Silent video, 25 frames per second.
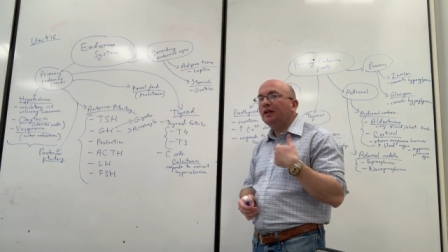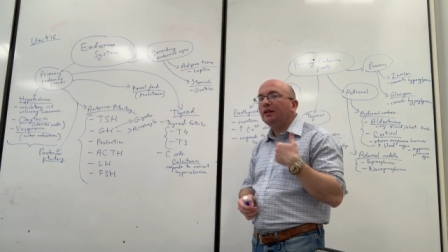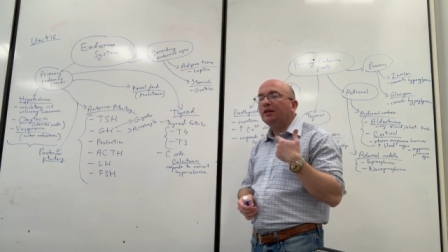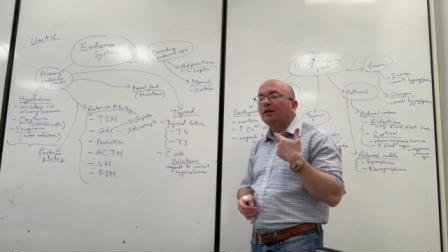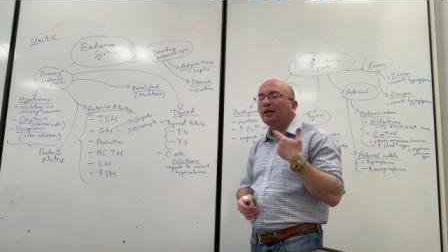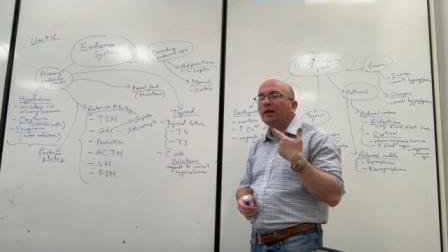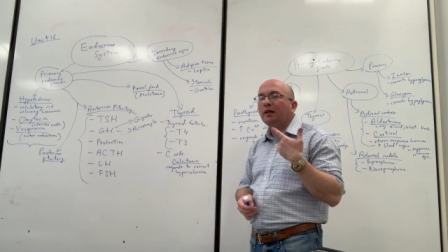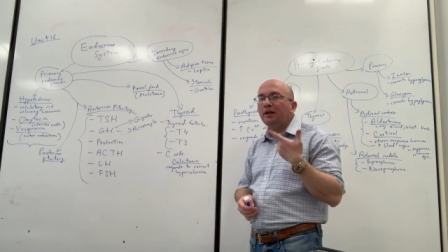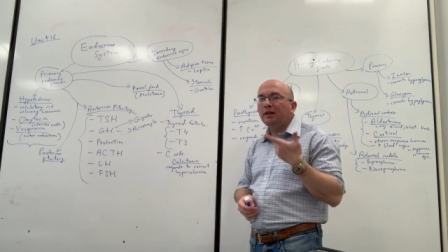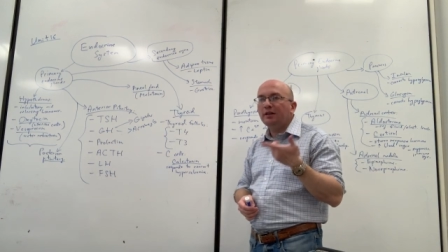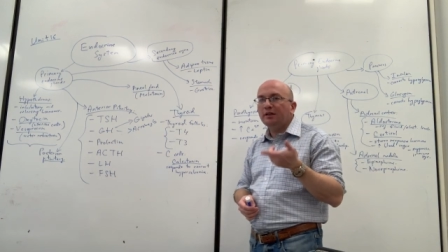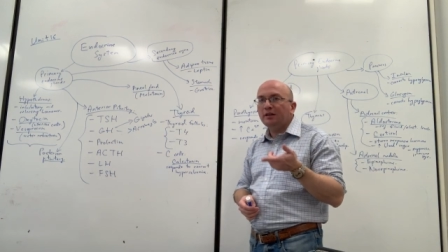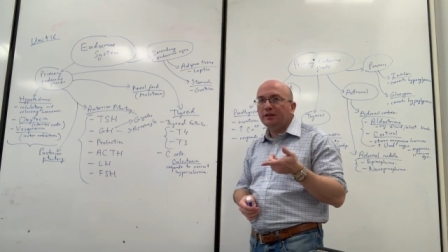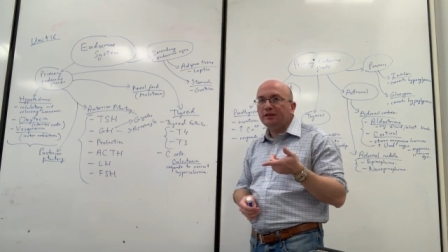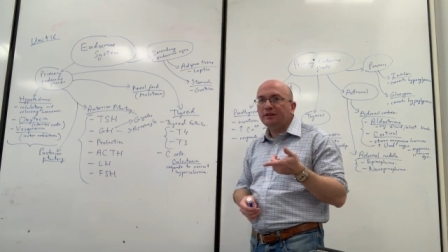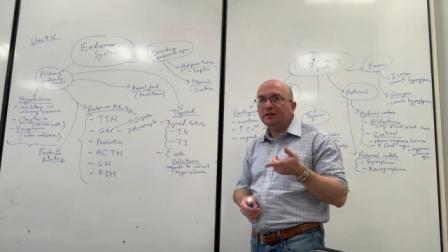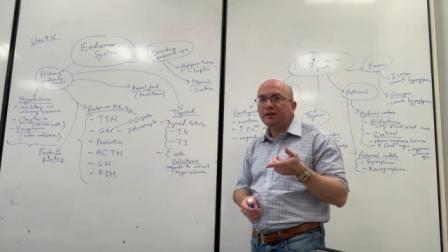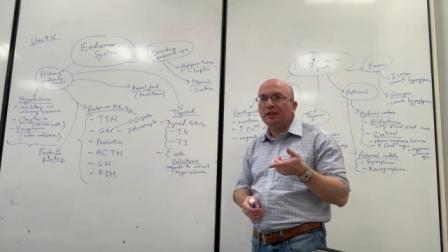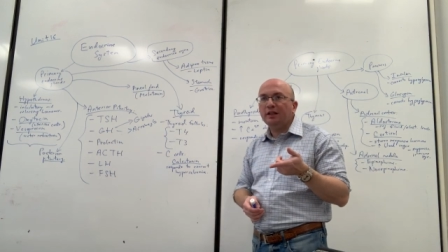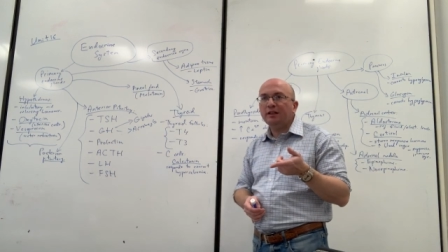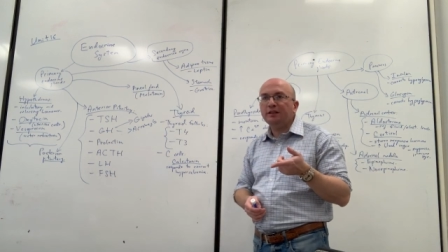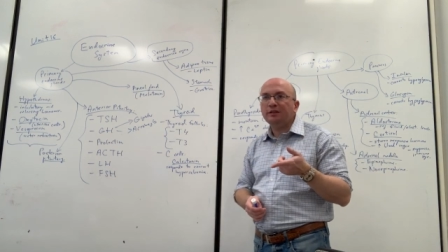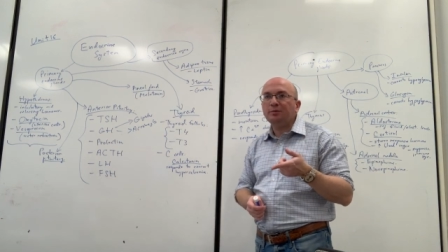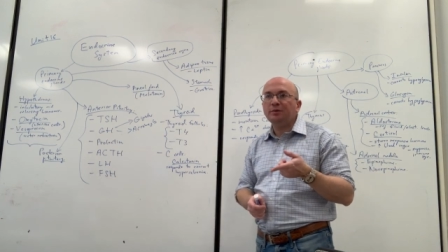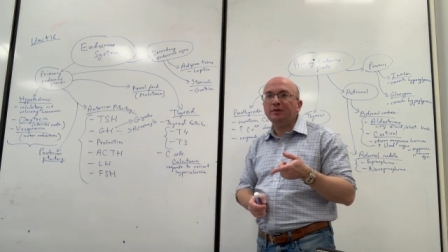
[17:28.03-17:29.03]
that in this
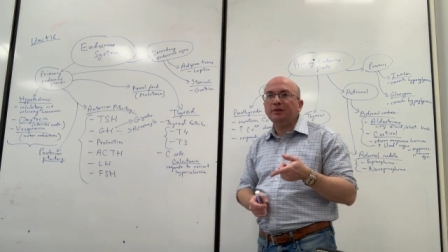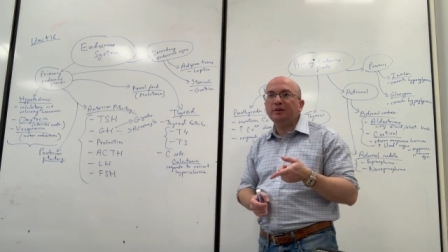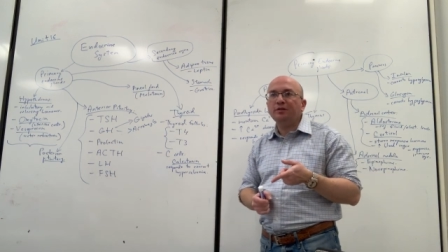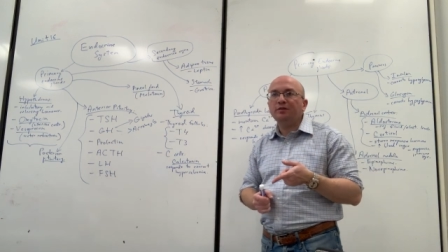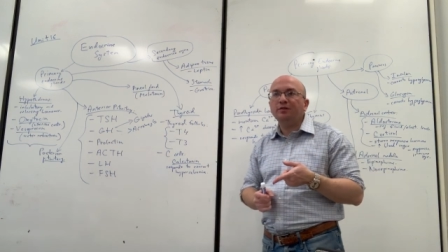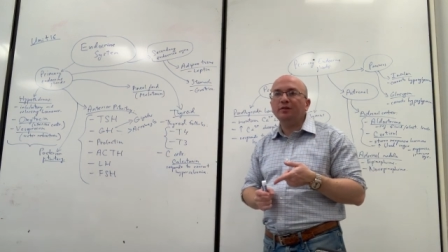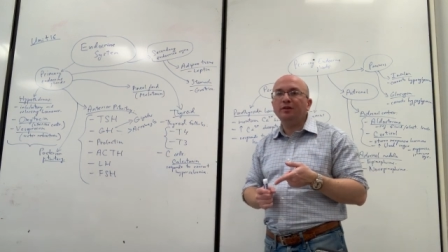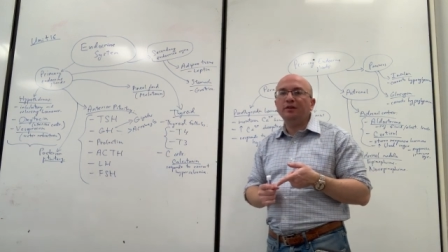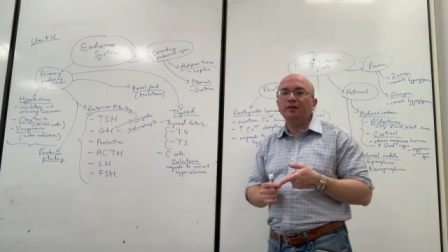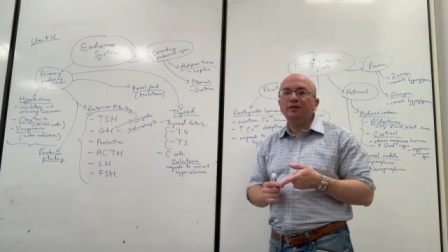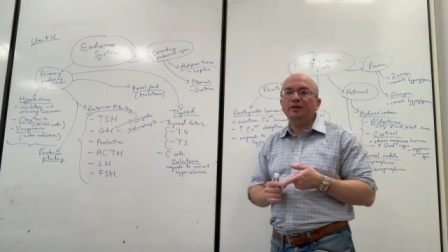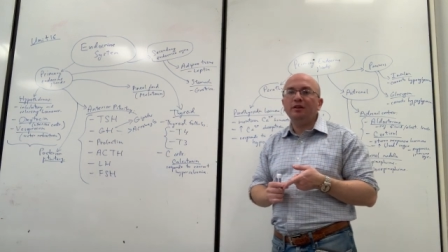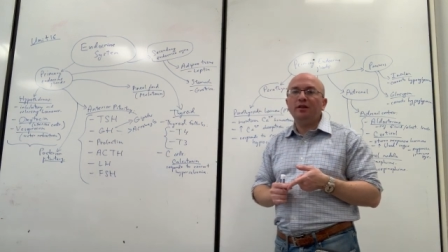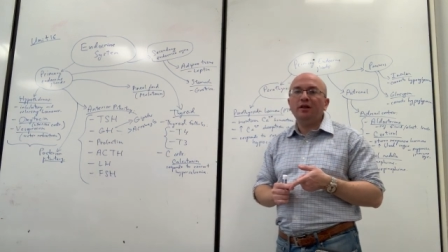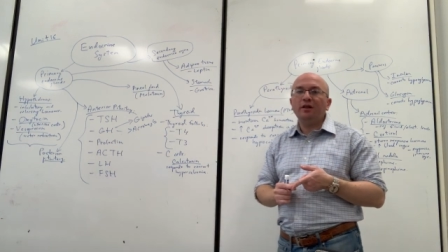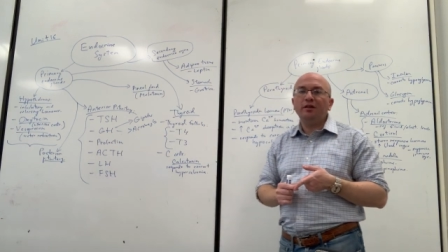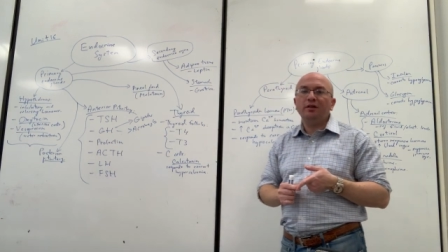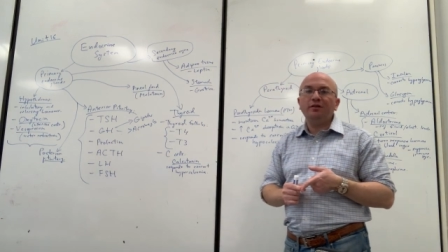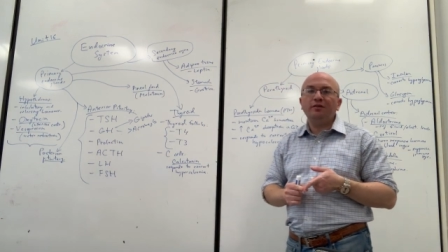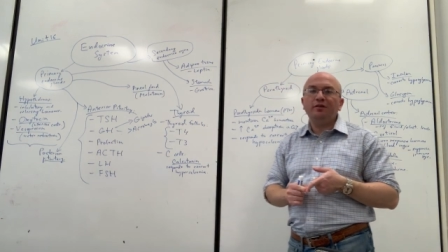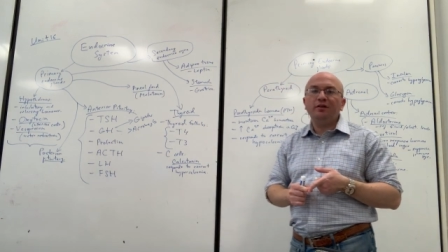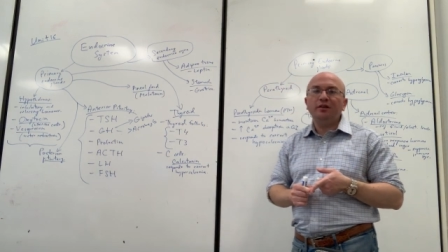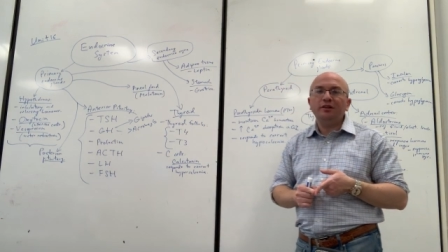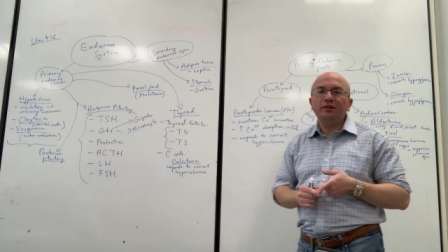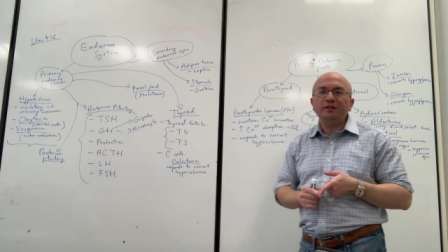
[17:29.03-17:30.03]
case specifically they're
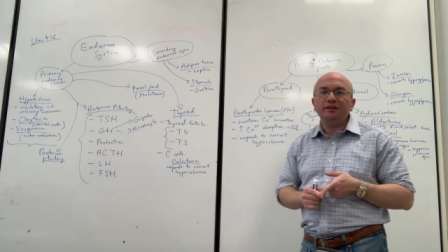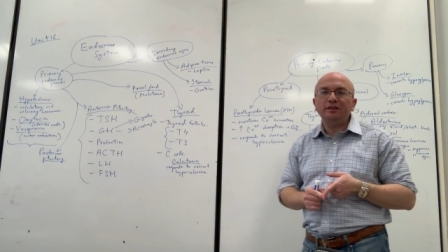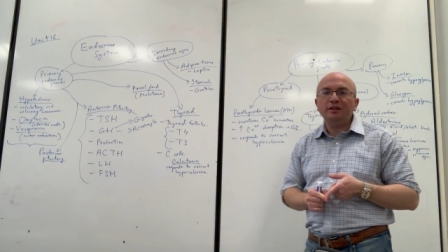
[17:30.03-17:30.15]
activating